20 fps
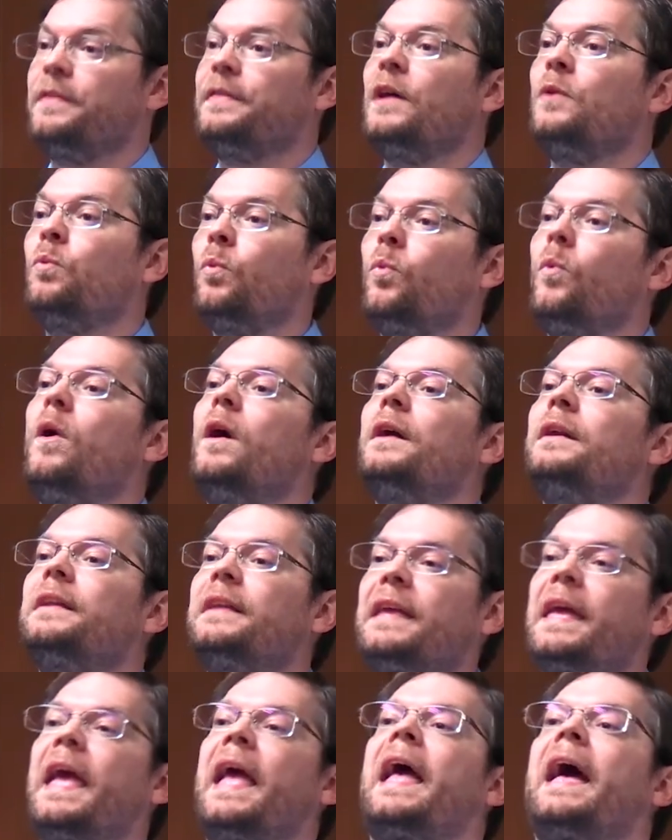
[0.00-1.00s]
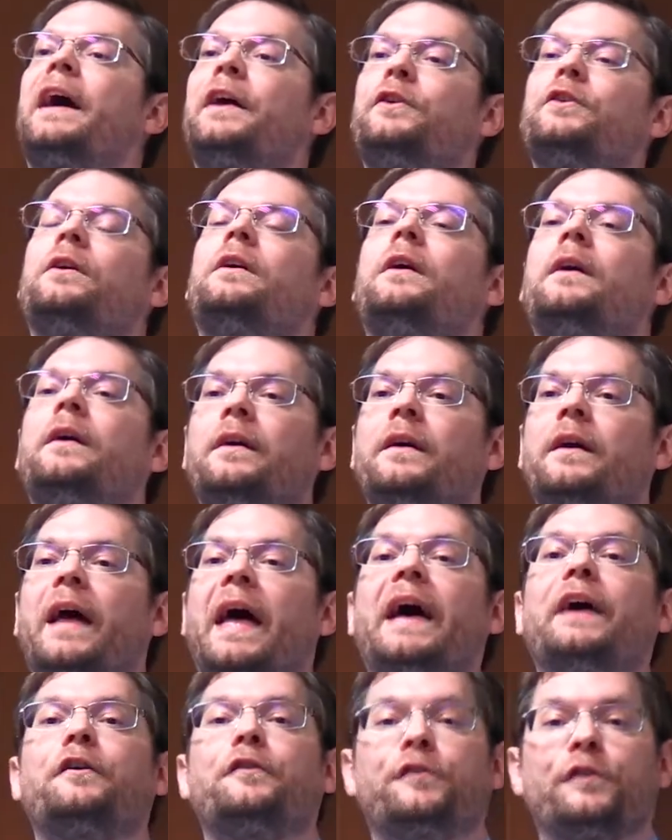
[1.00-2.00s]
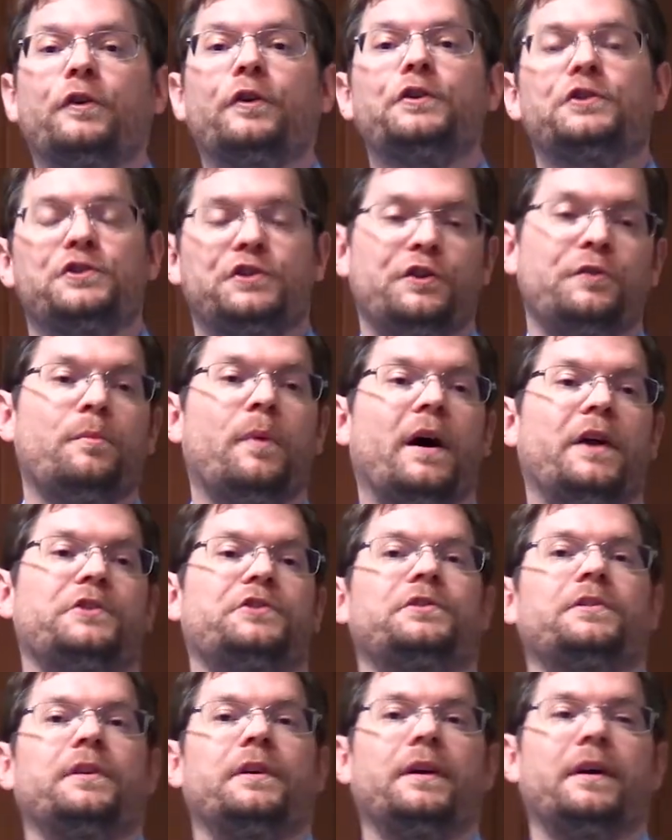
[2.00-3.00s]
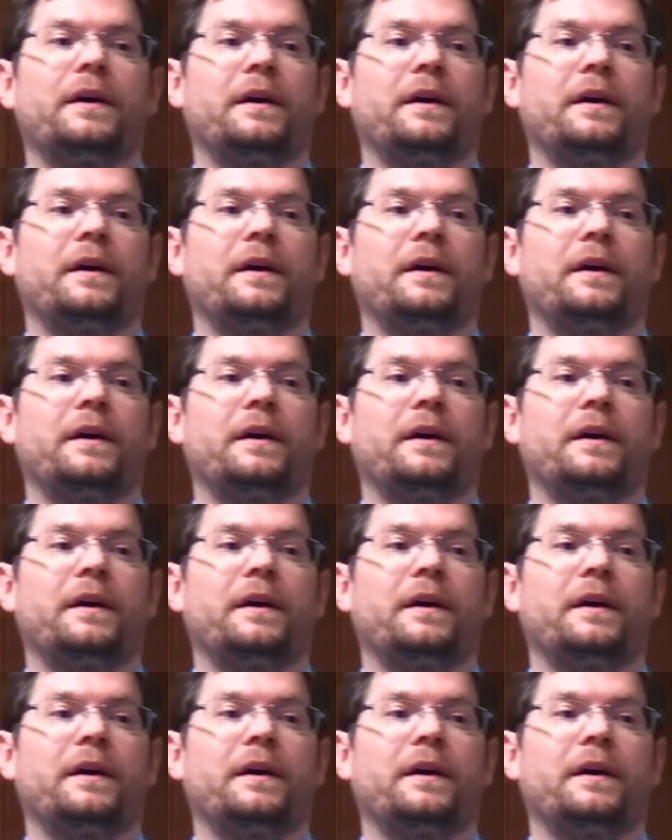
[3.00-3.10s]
Then one can't exert too much